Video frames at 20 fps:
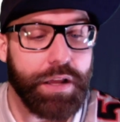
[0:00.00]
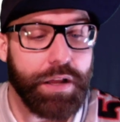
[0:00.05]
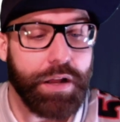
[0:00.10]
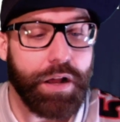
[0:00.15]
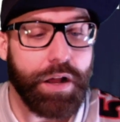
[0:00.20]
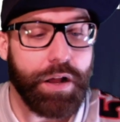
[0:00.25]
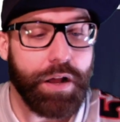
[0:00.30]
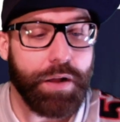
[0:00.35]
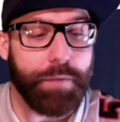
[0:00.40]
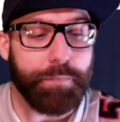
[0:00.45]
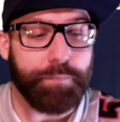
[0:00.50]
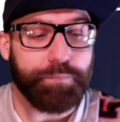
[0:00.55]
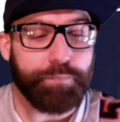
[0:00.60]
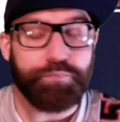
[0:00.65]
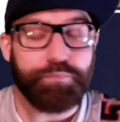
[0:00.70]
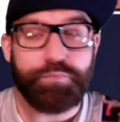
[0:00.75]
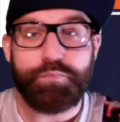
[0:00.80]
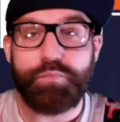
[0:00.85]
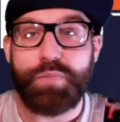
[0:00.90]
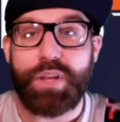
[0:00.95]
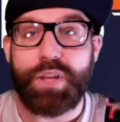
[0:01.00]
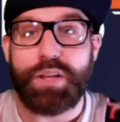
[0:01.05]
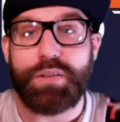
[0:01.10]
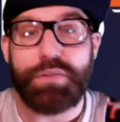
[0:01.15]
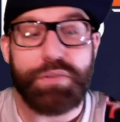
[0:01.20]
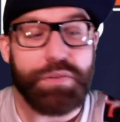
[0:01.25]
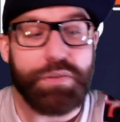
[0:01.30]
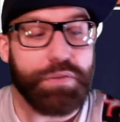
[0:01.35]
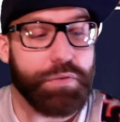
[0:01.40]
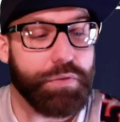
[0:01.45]

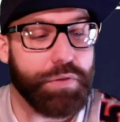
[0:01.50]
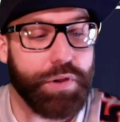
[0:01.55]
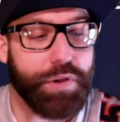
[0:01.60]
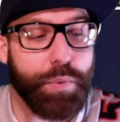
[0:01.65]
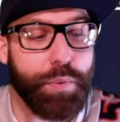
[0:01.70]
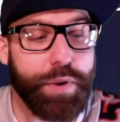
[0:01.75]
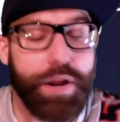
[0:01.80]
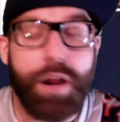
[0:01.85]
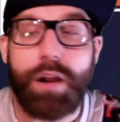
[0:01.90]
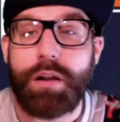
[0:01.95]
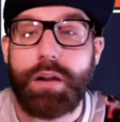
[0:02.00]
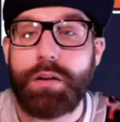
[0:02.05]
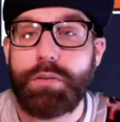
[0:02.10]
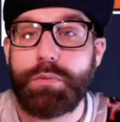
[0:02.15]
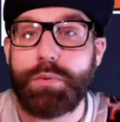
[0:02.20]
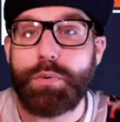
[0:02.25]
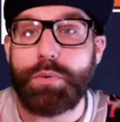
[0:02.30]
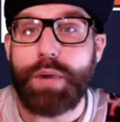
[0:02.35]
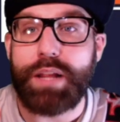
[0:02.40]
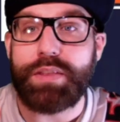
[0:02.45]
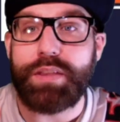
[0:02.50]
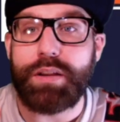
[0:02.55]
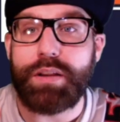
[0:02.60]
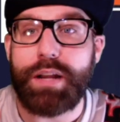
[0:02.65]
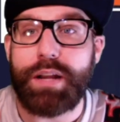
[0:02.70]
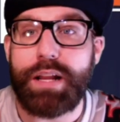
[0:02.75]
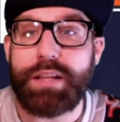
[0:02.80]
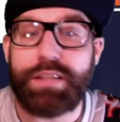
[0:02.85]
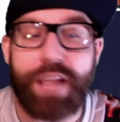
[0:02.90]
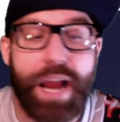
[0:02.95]
There we are. We're right there
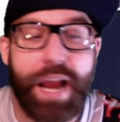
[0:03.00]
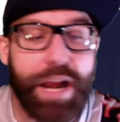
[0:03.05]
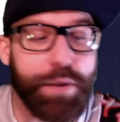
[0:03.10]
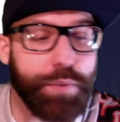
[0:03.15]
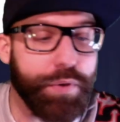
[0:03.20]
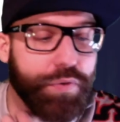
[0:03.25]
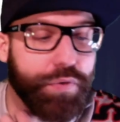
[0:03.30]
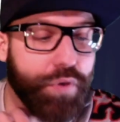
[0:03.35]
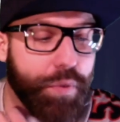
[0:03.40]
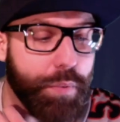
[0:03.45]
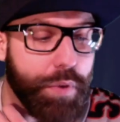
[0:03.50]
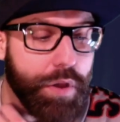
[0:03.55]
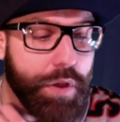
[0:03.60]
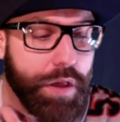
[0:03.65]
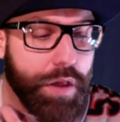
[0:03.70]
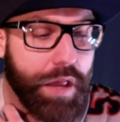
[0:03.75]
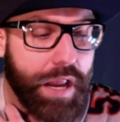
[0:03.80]
in it, tied with them.